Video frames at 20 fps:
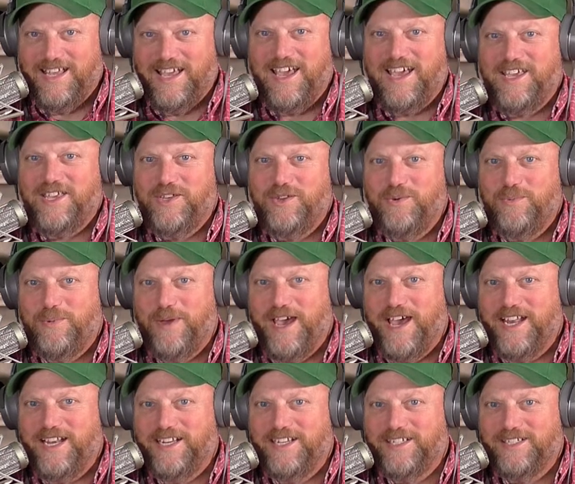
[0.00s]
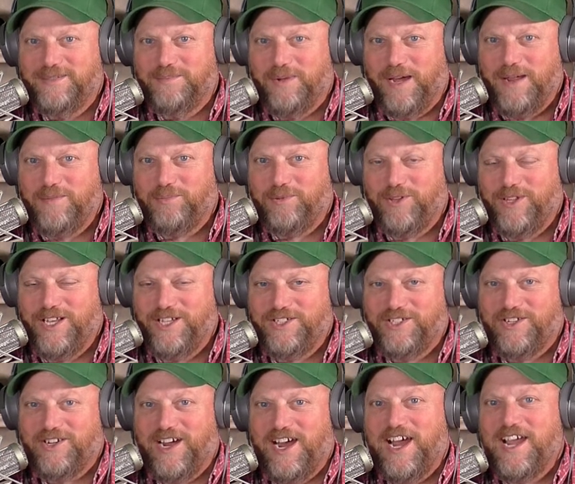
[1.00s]
Hey, you bet. It is my
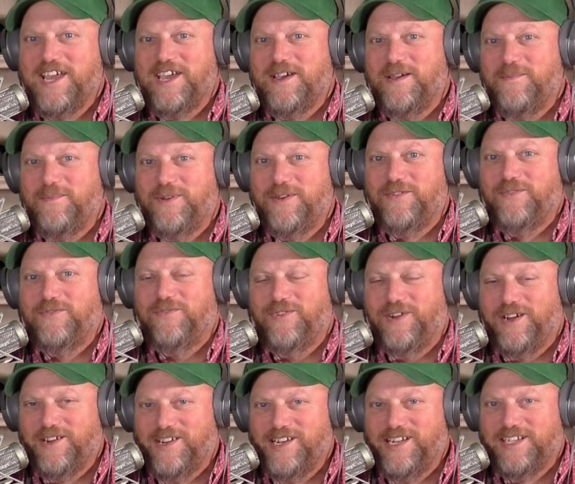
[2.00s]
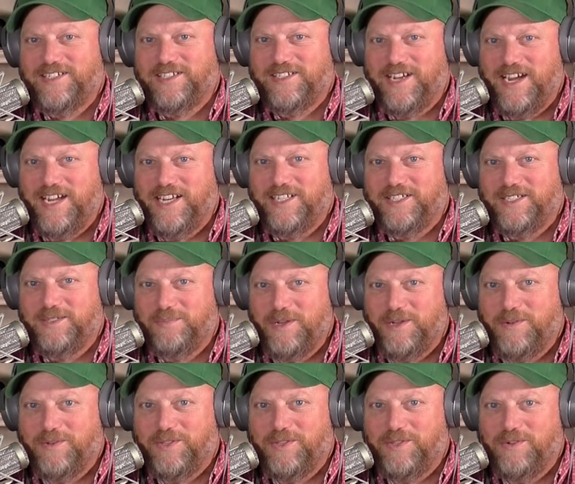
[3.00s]
pleasure. I am very excited to
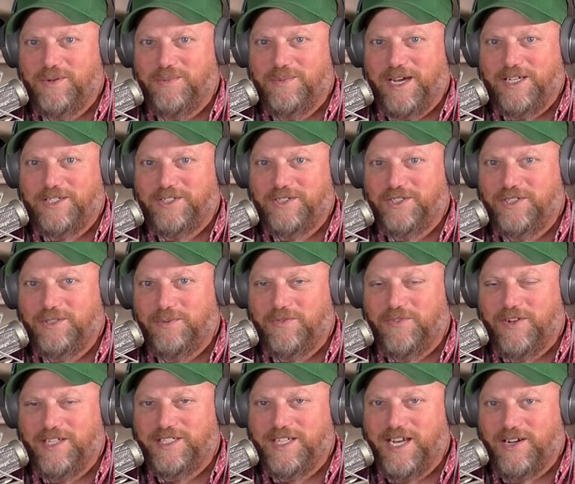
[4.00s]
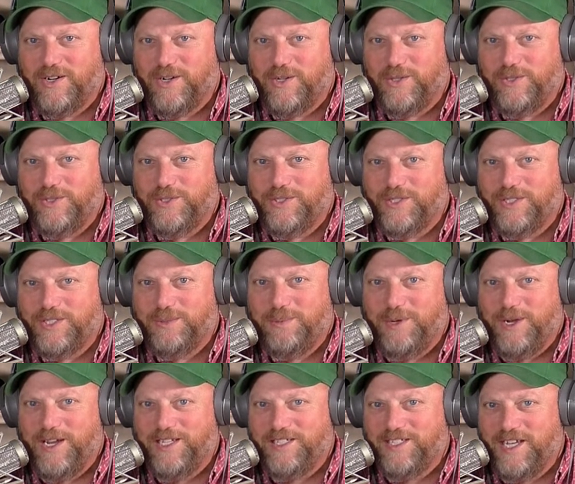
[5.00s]
speak with you about your supervised agricultural
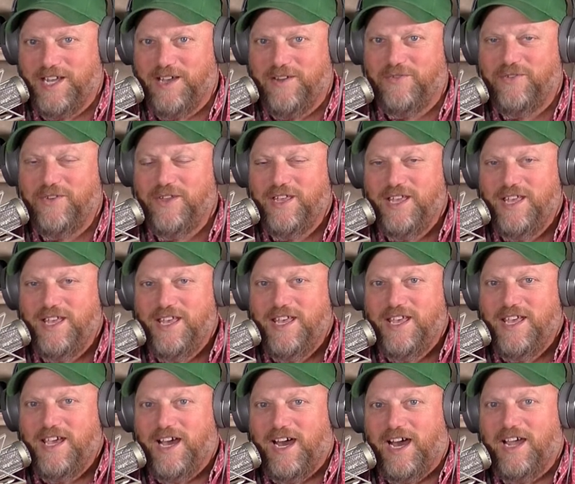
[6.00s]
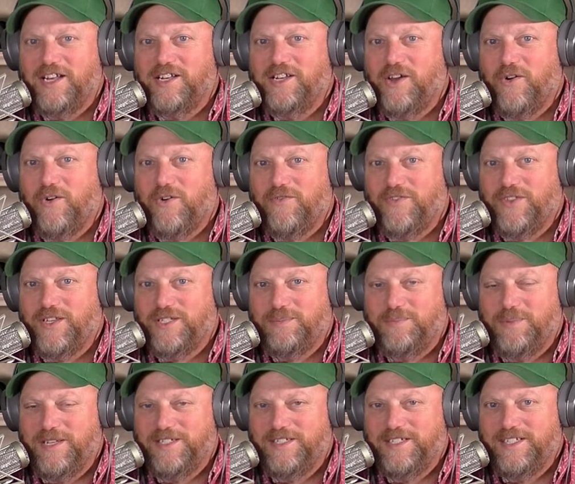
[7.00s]
experience. I have I know of this
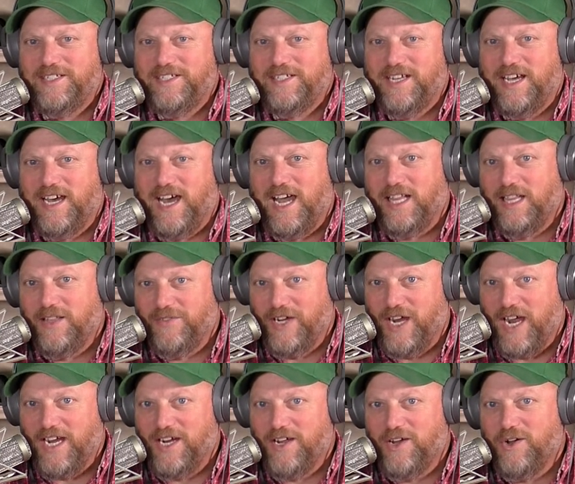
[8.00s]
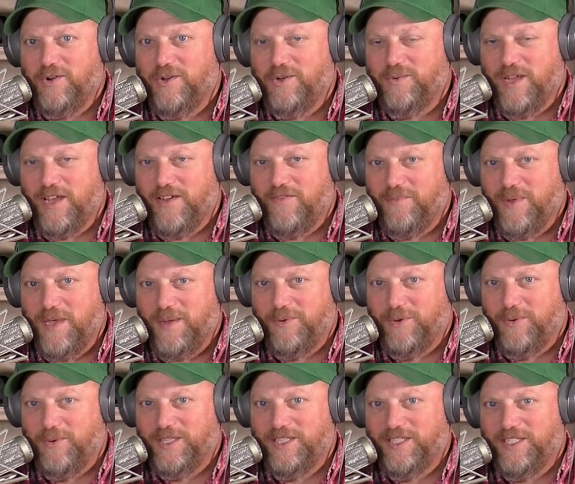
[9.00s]
business. Uh, I live in Idaho and we have
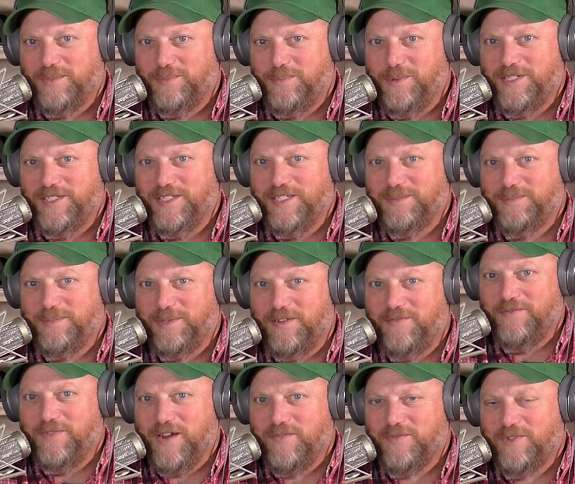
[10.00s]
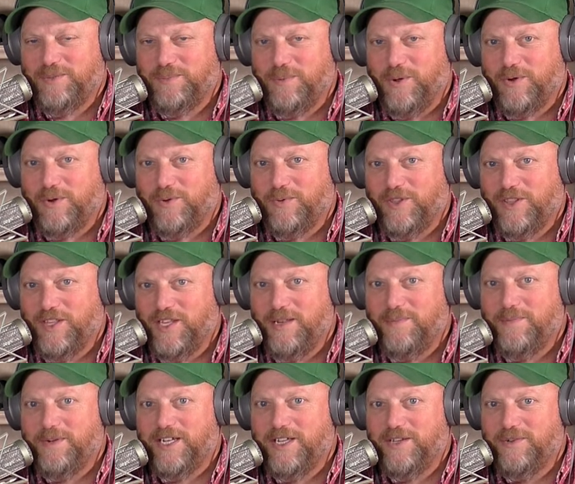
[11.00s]
people with this business, but never spoken with
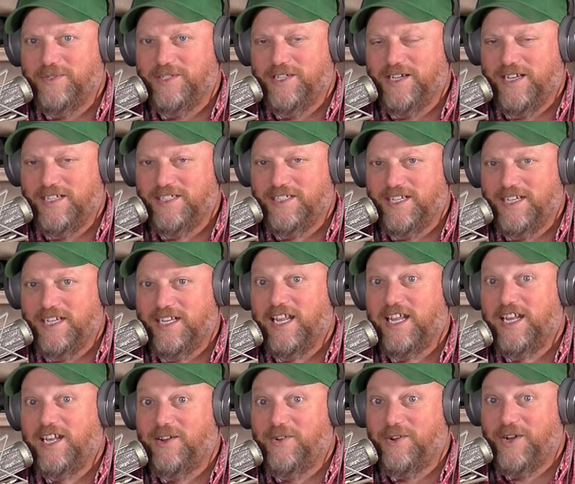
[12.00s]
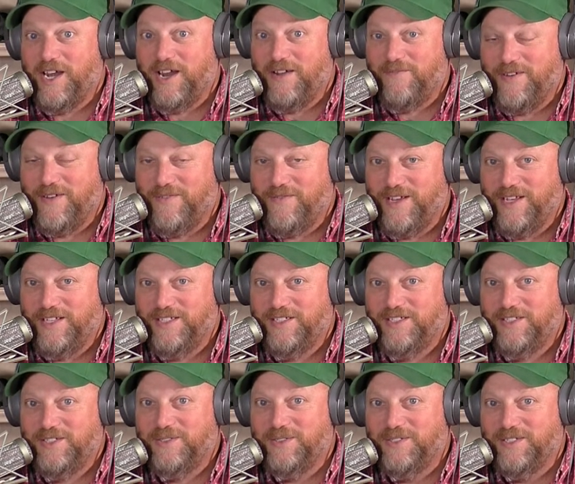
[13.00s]
anybody who does it, let alone an FFA
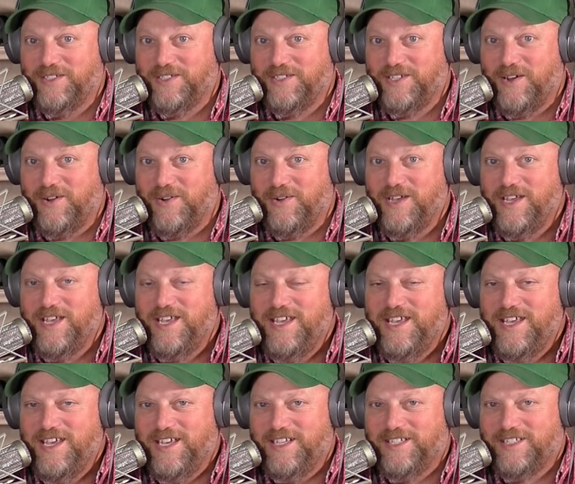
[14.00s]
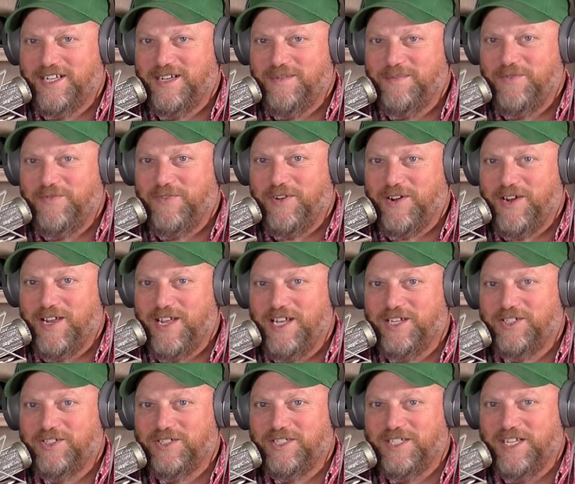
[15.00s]
student. So it's going to be very
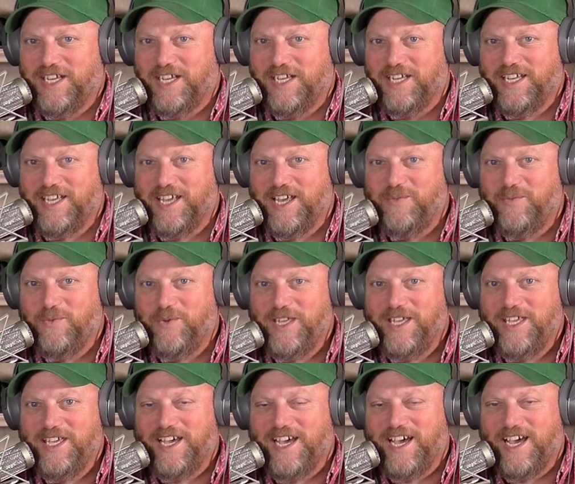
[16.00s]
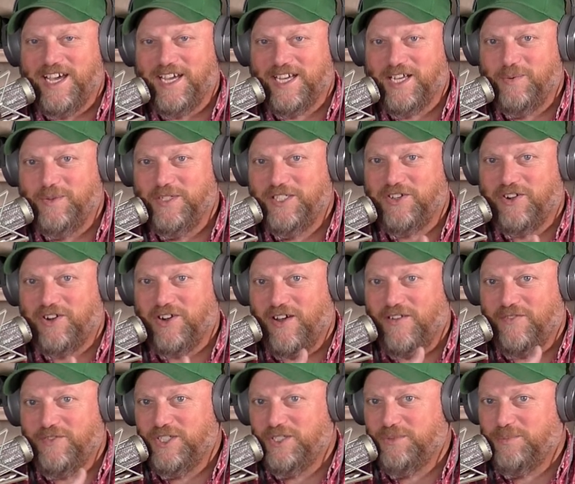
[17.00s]
interesting. Can we uh, can we start
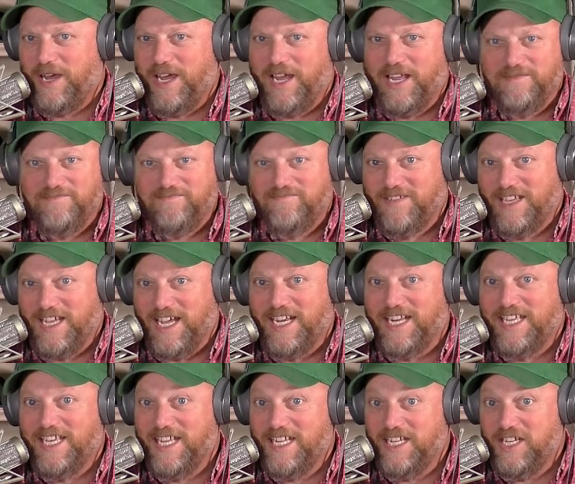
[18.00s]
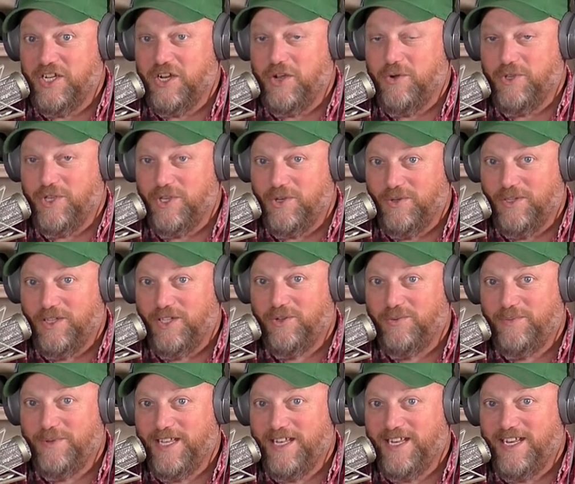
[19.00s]
off just by kind of getting to know you a
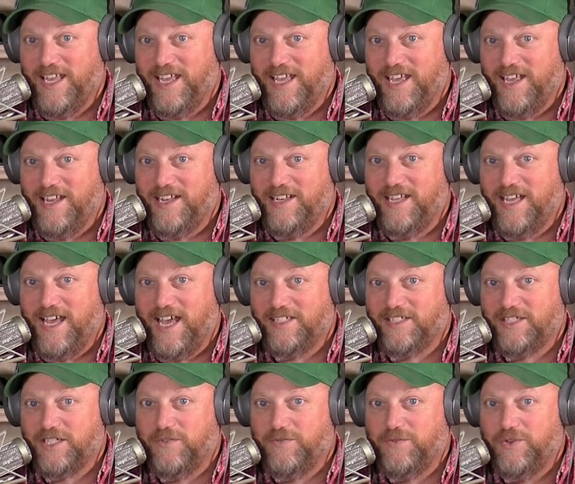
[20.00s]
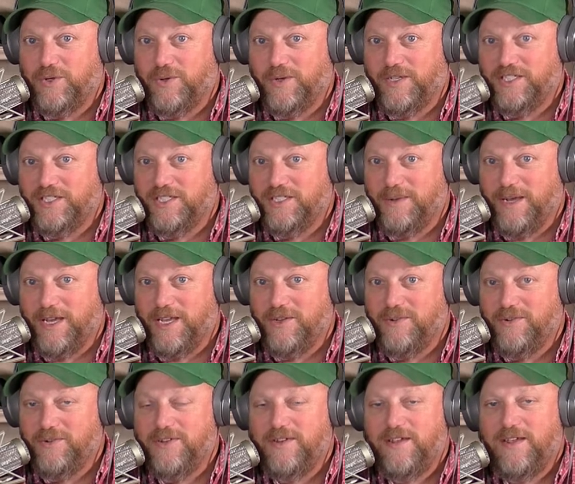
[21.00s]
little bit and uh, asking a few questions about
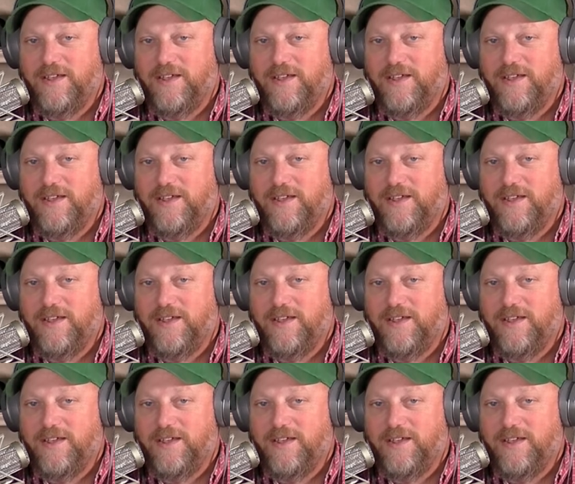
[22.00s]
you?